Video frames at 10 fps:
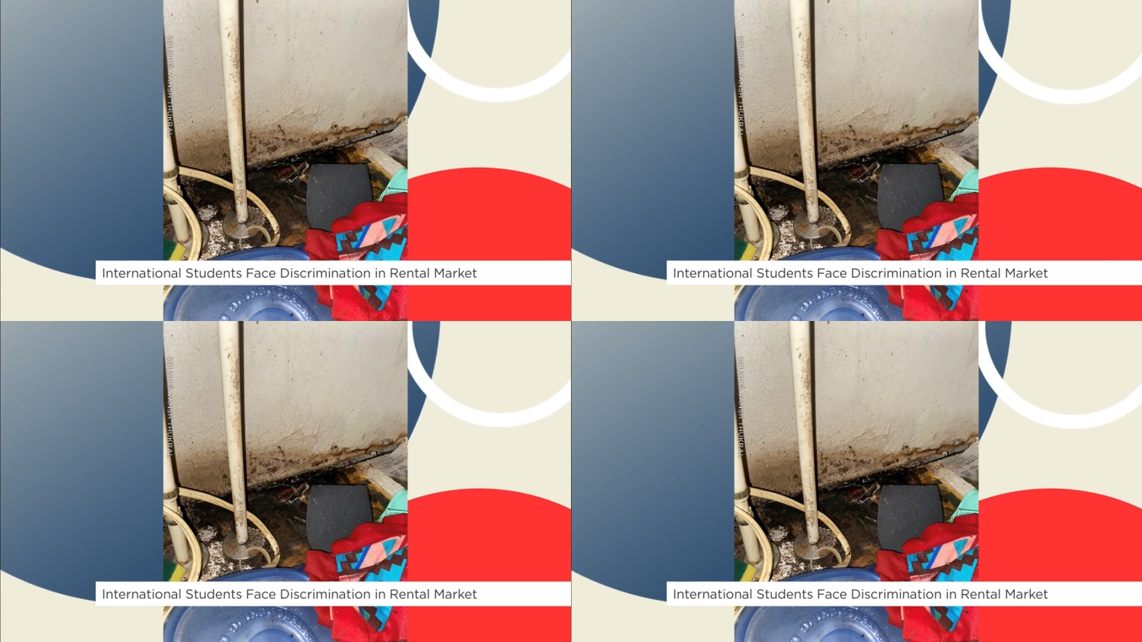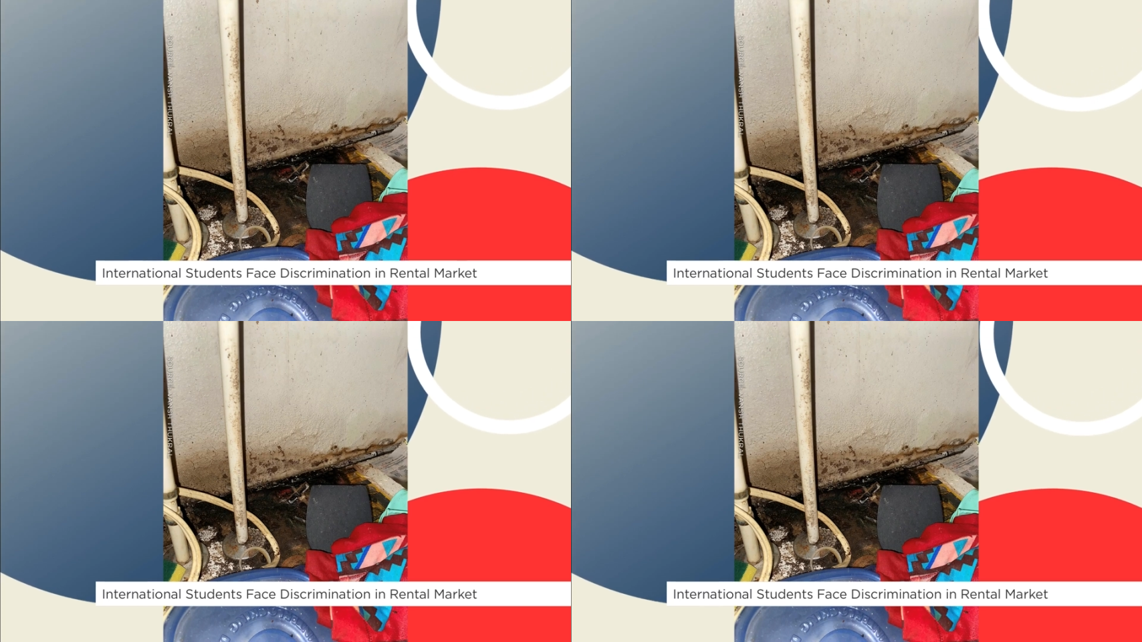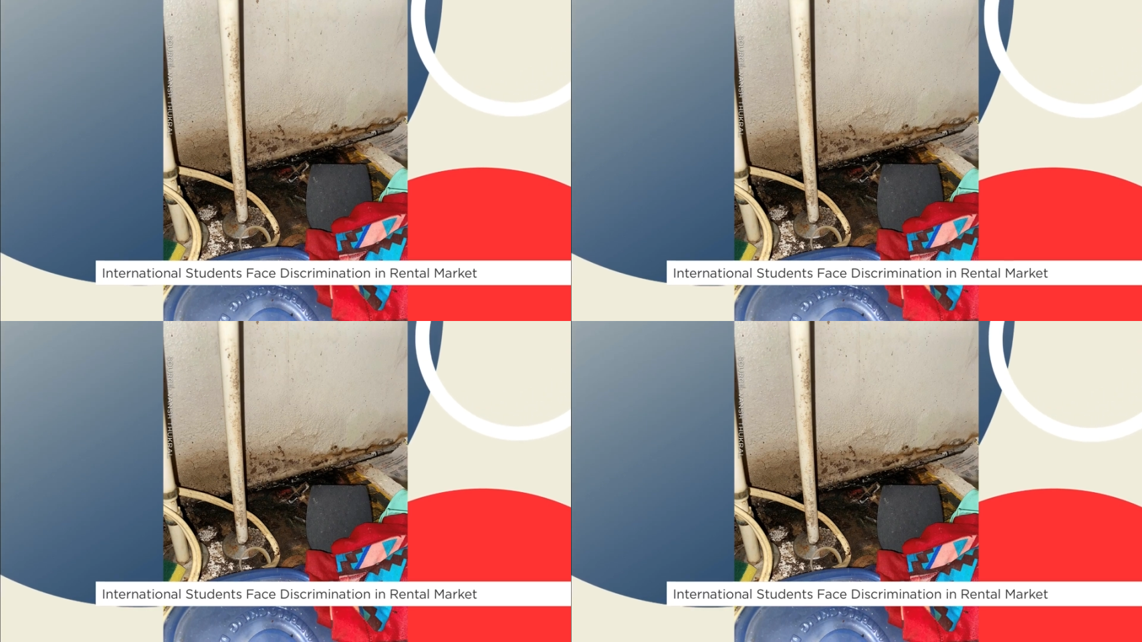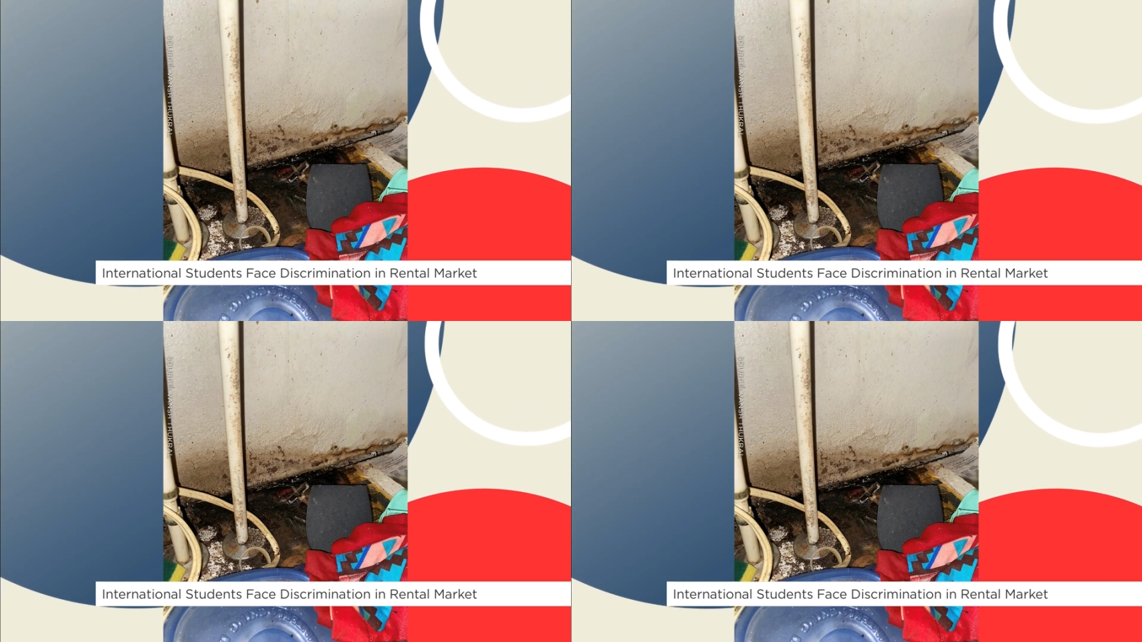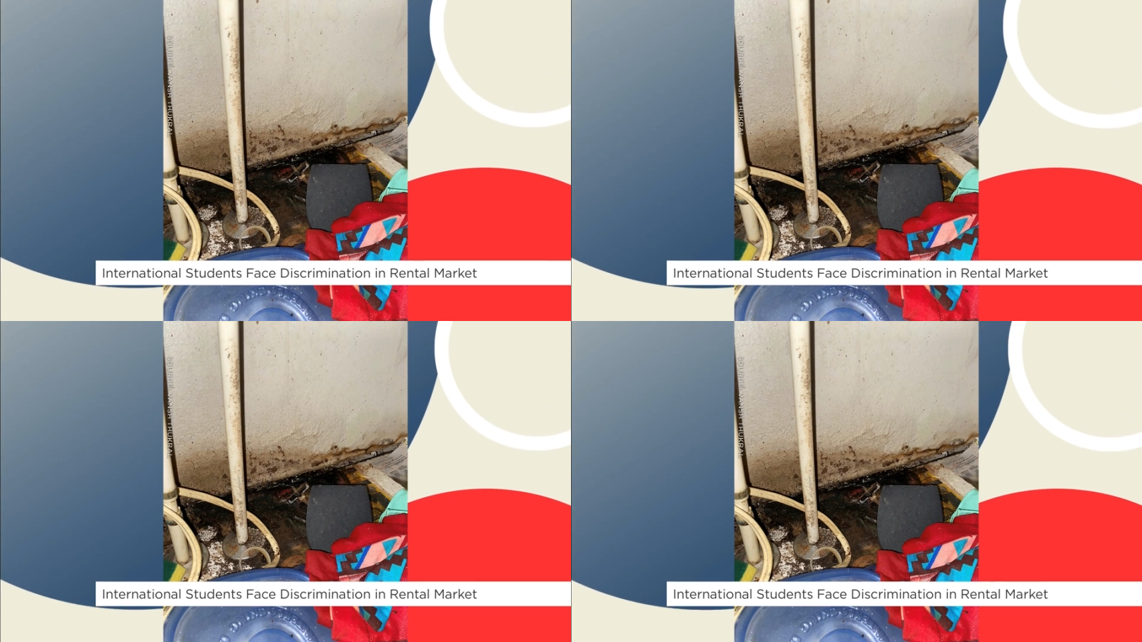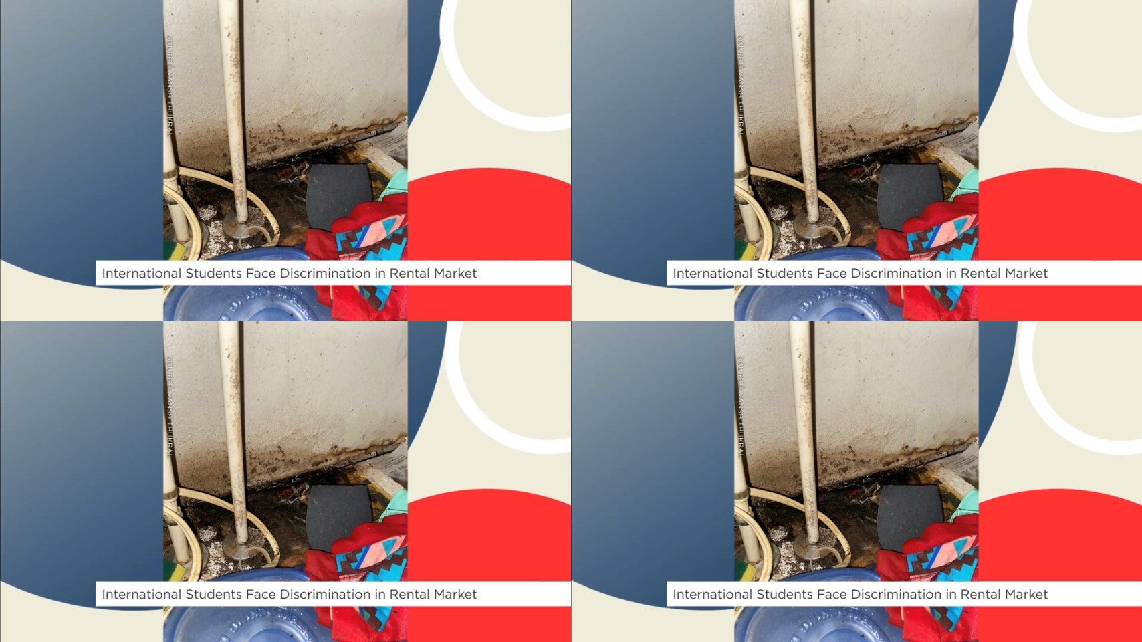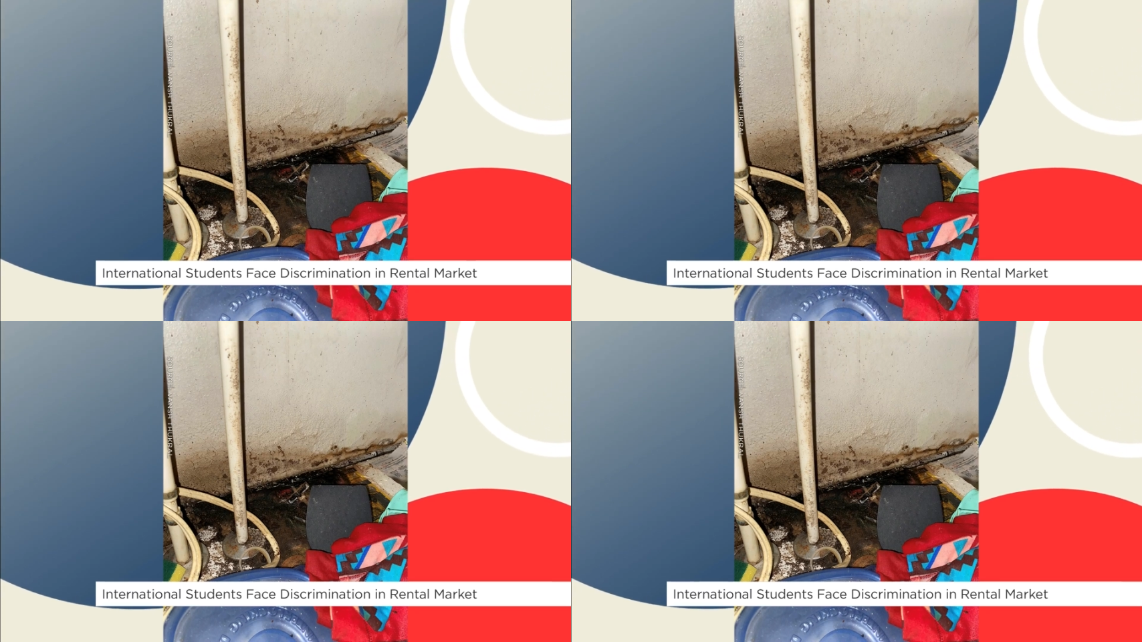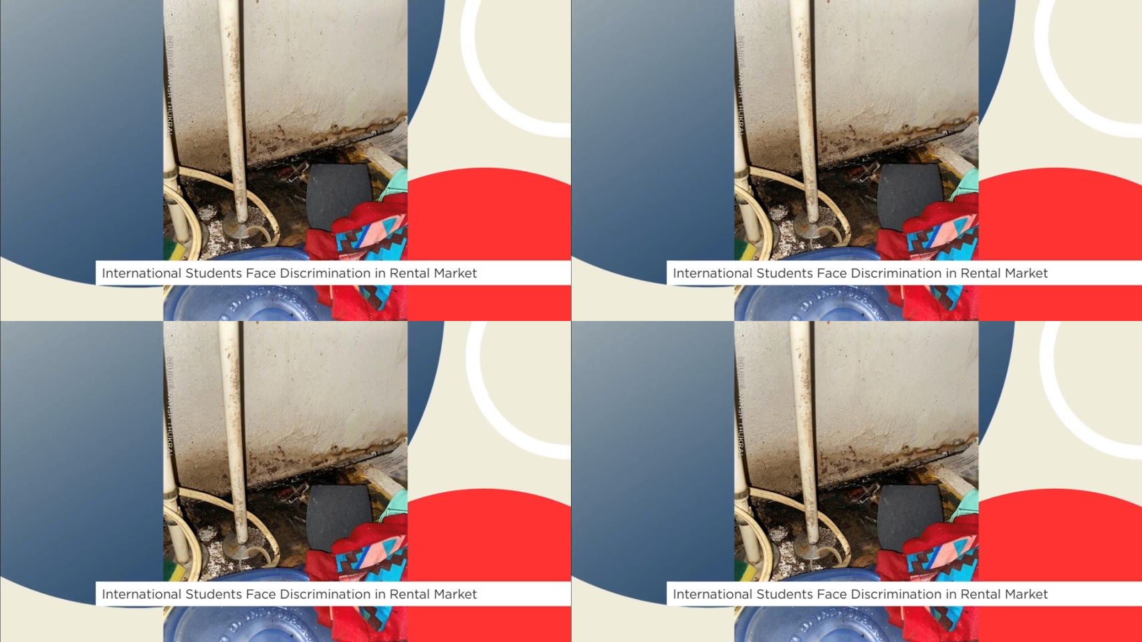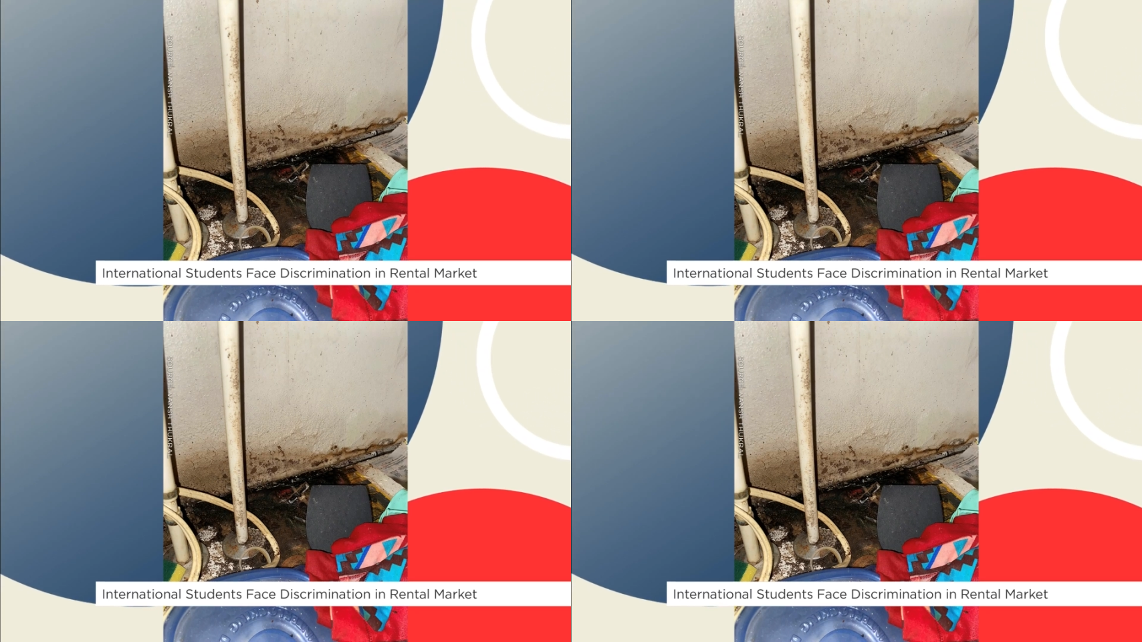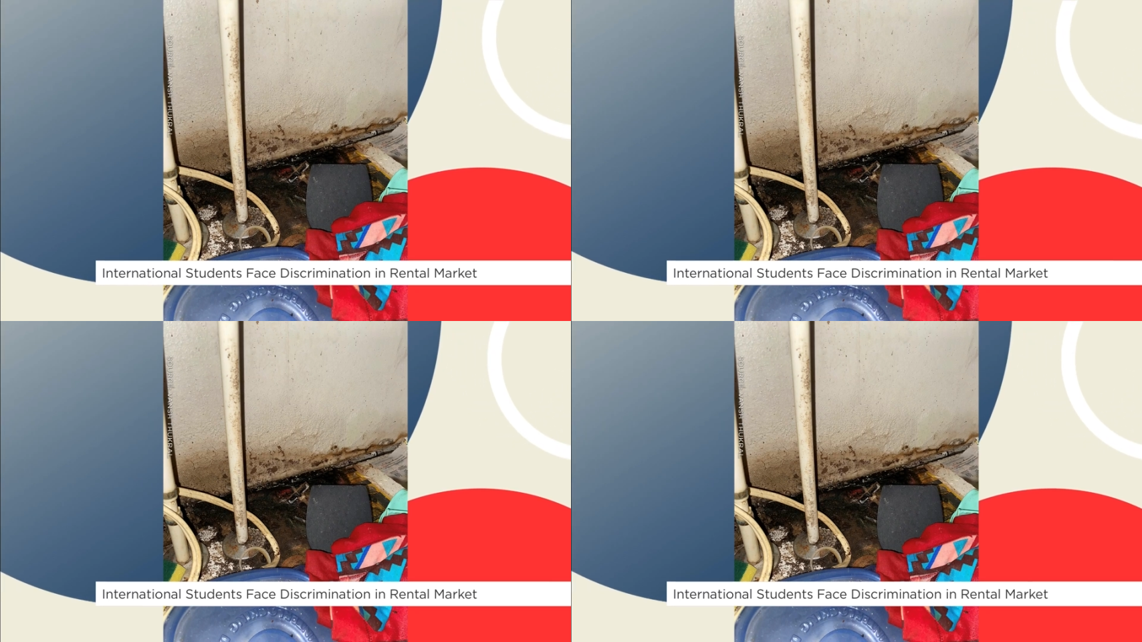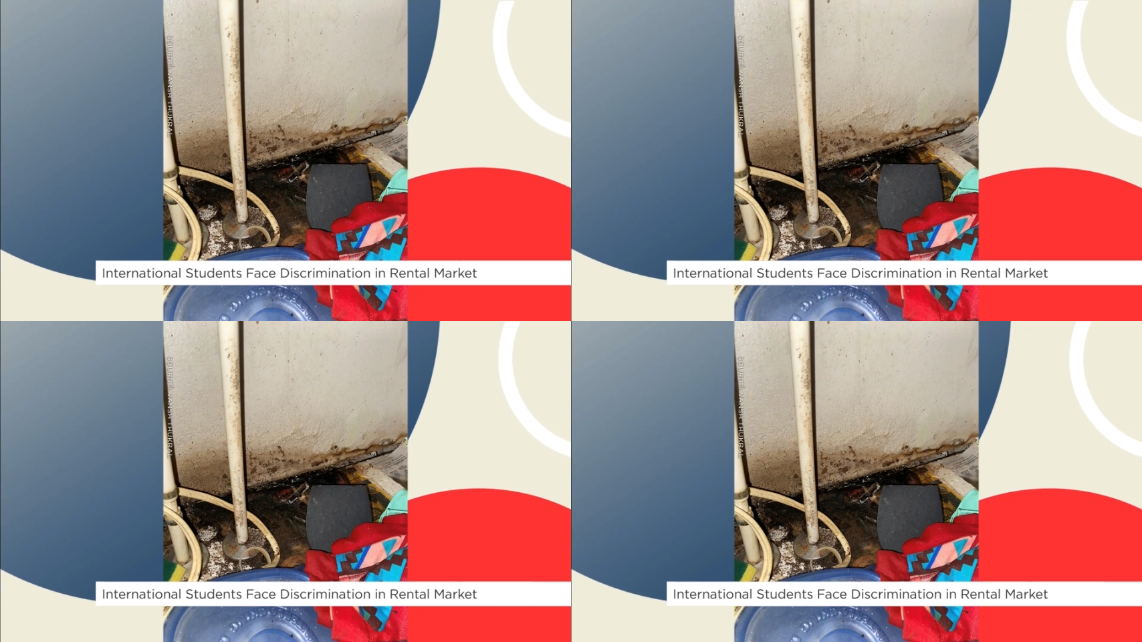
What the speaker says: No face is visible, so there are no lips to read.